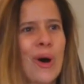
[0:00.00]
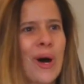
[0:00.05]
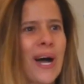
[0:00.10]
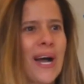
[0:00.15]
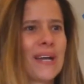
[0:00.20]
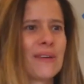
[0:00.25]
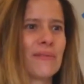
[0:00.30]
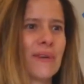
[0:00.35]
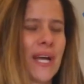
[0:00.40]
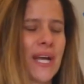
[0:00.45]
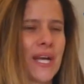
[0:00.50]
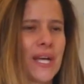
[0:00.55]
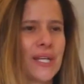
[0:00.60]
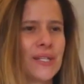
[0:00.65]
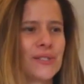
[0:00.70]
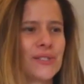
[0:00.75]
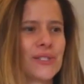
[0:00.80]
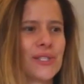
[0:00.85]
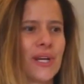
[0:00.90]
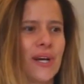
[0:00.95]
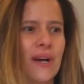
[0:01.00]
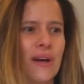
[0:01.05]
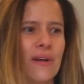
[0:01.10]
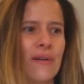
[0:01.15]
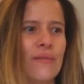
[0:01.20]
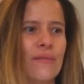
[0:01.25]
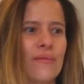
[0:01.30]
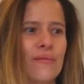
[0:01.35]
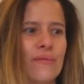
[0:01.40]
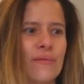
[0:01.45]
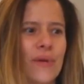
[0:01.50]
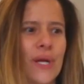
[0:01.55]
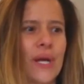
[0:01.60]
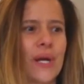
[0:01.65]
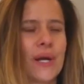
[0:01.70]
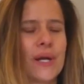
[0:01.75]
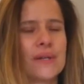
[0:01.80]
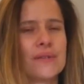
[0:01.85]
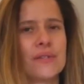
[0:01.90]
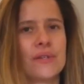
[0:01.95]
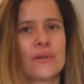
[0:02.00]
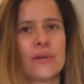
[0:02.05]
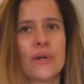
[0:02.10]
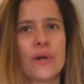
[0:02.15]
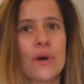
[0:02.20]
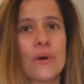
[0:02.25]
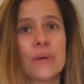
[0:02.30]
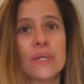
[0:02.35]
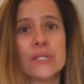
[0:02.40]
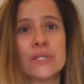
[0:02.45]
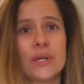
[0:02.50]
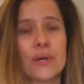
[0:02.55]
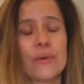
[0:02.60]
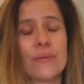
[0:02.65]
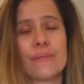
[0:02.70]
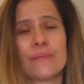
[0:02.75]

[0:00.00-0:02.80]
wide range of areas you can go into.